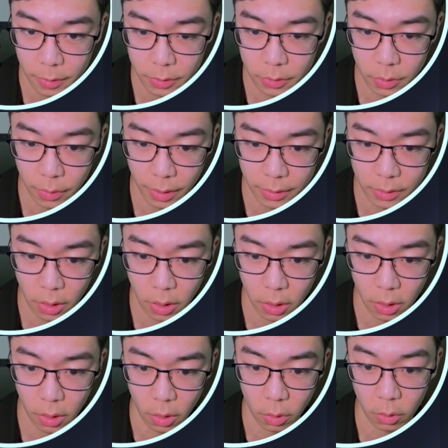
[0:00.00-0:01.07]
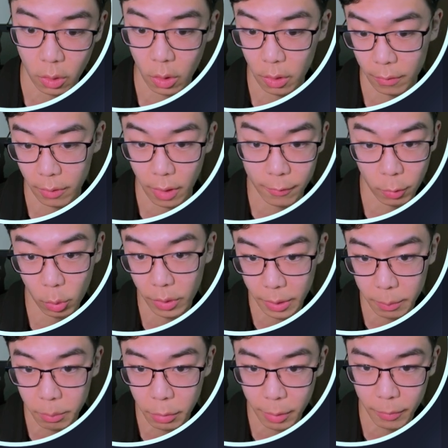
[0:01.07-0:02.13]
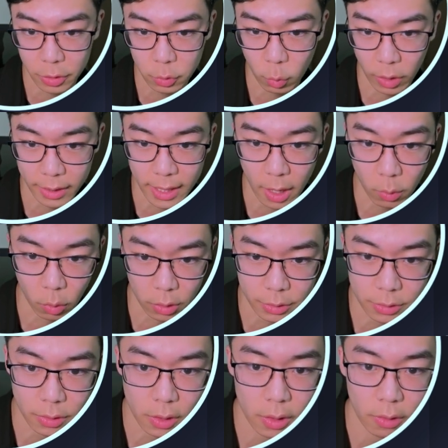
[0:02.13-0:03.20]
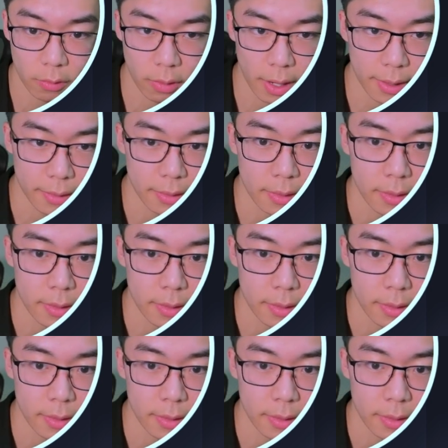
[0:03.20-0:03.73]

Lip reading: So things have already pretty much went downwards, right?